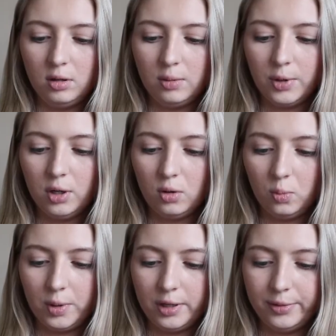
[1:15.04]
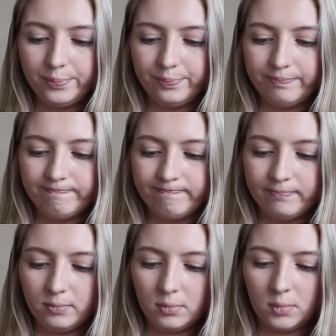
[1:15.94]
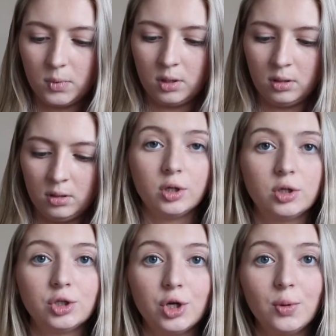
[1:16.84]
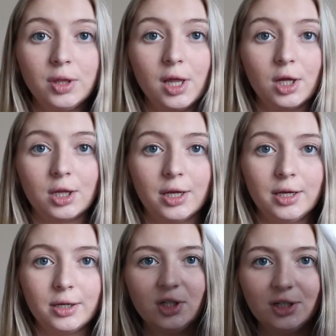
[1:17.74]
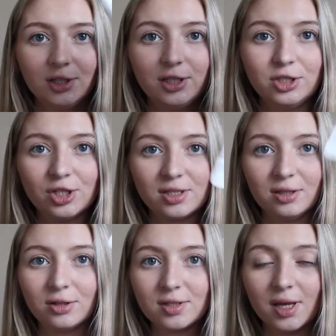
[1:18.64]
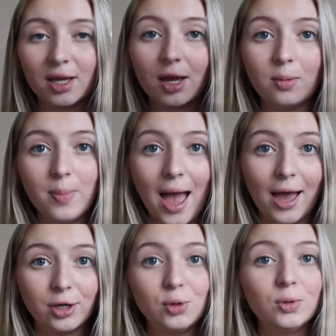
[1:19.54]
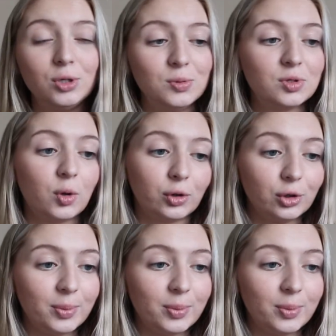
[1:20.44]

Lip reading: I'm gonna open it, show you what they look like. Literally just looks like a pad you would use on your